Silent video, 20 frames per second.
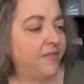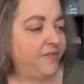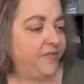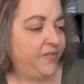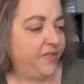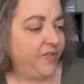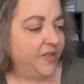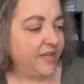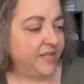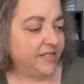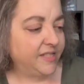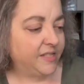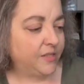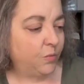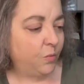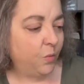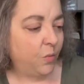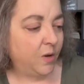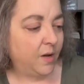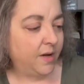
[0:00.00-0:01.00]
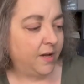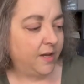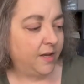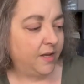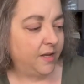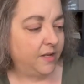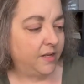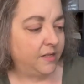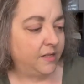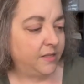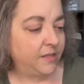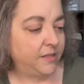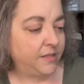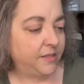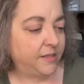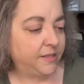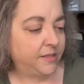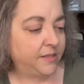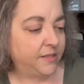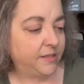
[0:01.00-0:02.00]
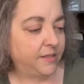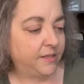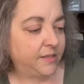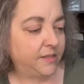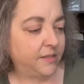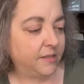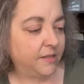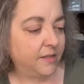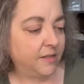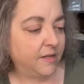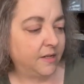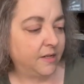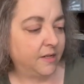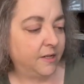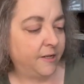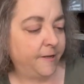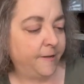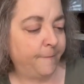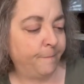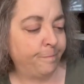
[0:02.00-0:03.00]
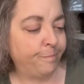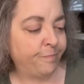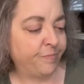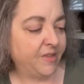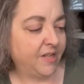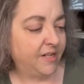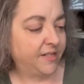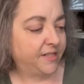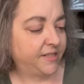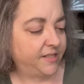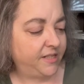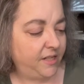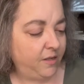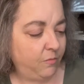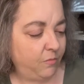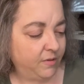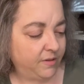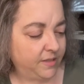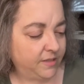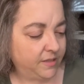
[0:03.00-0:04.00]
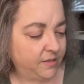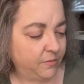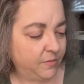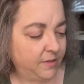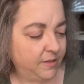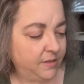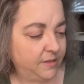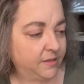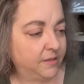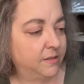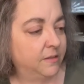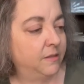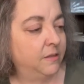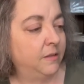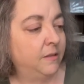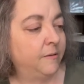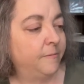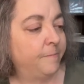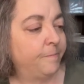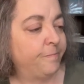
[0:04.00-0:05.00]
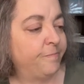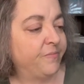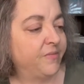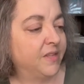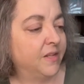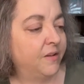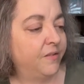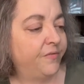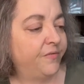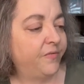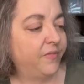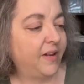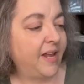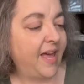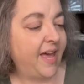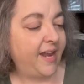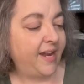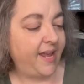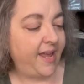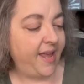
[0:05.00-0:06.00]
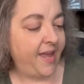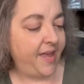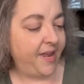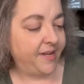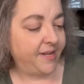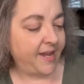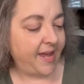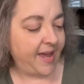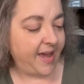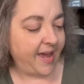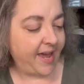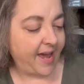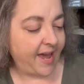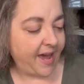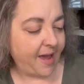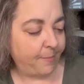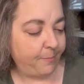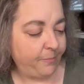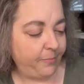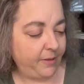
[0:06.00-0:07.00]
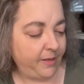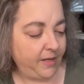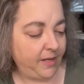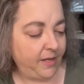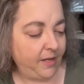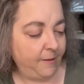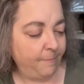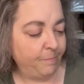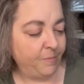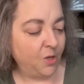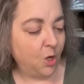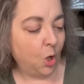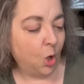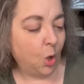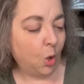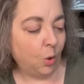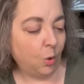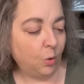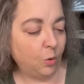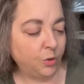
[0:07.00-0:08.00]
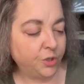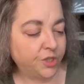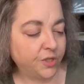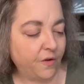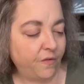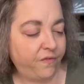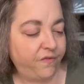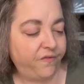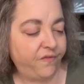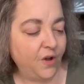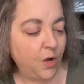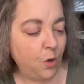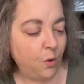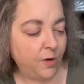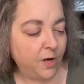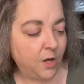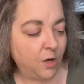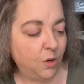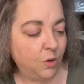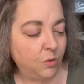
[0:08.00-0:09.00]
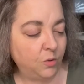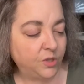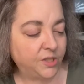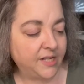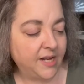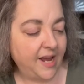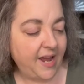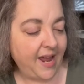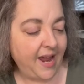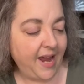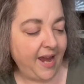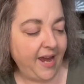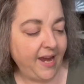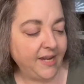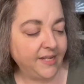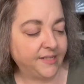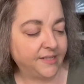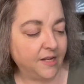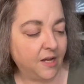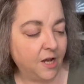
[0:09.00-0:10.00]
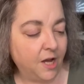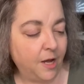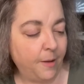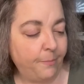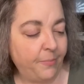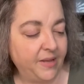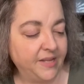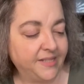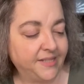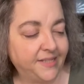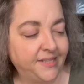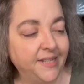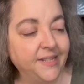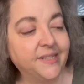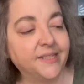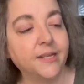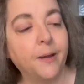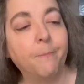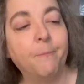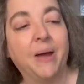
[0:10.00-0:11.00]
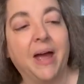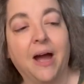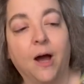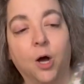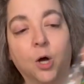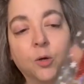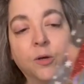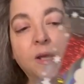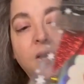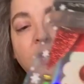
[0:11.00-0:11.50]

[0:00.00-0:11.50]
This was, let's see what this was. Flat and happy, holds photos, hangs up, sits about.